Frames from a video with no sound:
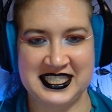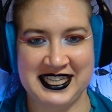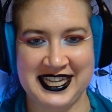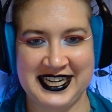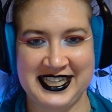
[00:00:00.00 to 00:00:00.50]

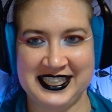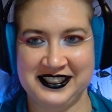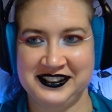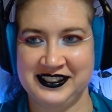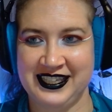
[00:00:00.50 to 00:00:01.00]
little
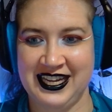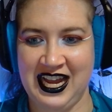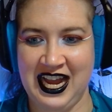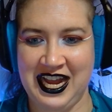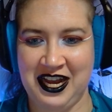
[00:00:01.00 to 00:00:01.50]

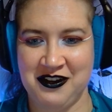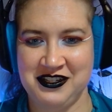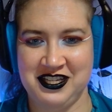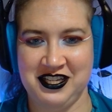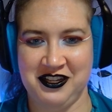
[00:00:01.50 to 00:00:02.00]
how
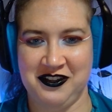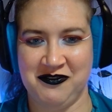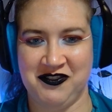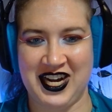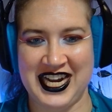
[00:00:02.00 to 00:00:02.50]
to
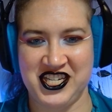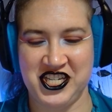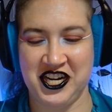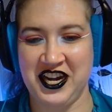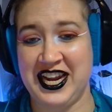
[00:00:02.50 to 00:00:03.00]
wash
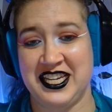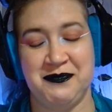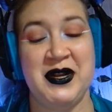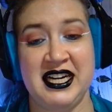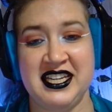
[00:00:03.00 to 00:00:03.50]
your hands,
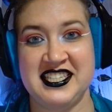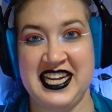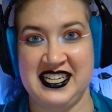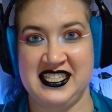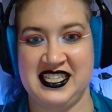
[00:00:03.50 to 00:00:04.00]
but it is
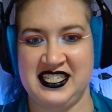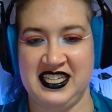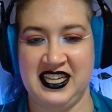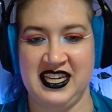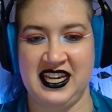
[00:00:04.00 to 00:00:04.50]
nice to
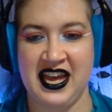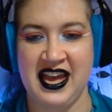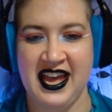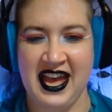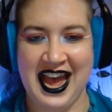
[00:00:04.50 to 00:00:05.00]
see
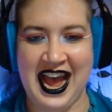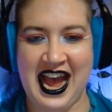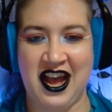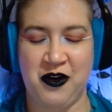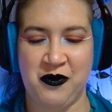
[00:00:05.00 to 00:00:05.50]

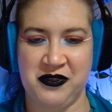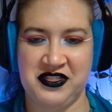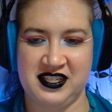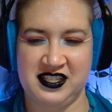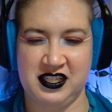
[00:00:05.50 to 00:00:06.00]
how
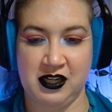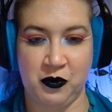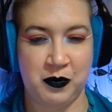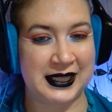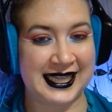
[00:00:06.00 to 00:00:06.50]
the
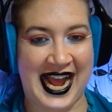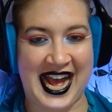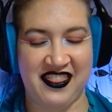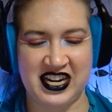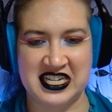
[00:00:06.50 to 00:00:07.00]
soap
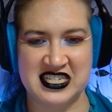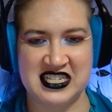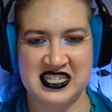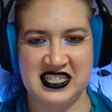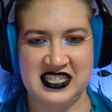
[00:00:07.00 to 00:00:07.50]

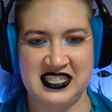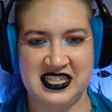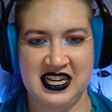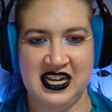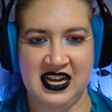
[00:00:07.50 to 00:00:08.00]
lathers,
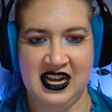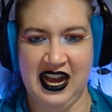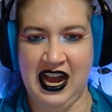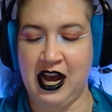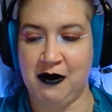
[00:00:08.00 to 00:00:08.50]

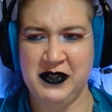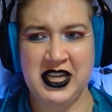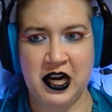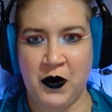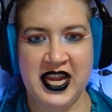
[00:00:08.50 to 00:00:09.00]

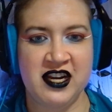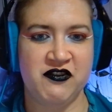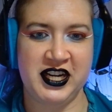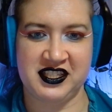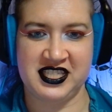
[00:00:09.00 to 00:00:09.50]
in
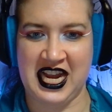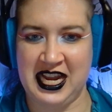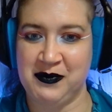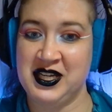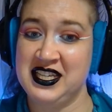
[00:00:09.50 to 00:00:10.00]
real
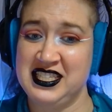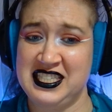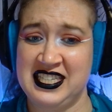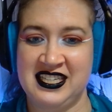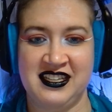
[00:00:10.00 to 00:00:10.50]
time,
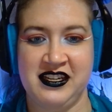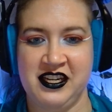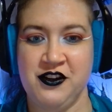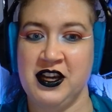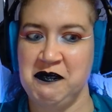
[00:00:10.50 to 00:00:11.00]
because
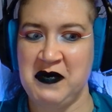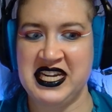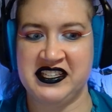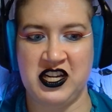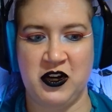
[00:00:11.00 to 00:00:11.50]
you can
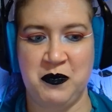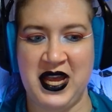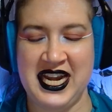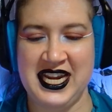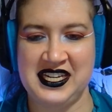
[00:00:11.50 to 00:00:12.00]
make soap
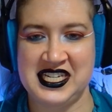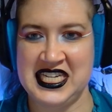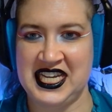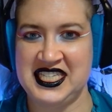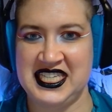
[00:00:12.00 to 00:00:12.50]
and it
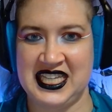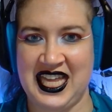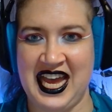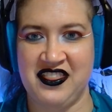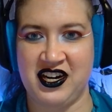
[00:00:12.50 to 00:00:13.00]
doesn't
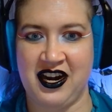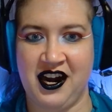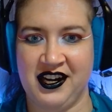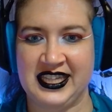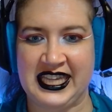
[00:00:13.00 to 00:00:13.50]
lather
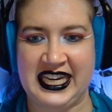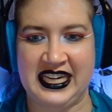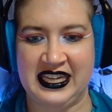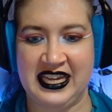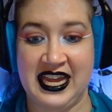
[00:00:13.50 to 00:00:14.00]

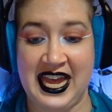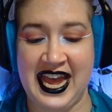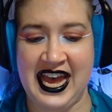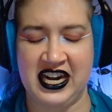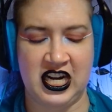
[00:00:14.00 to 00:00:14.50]
hardly
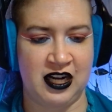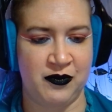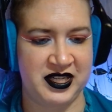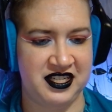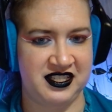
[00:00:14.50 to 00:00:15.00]
at all, which is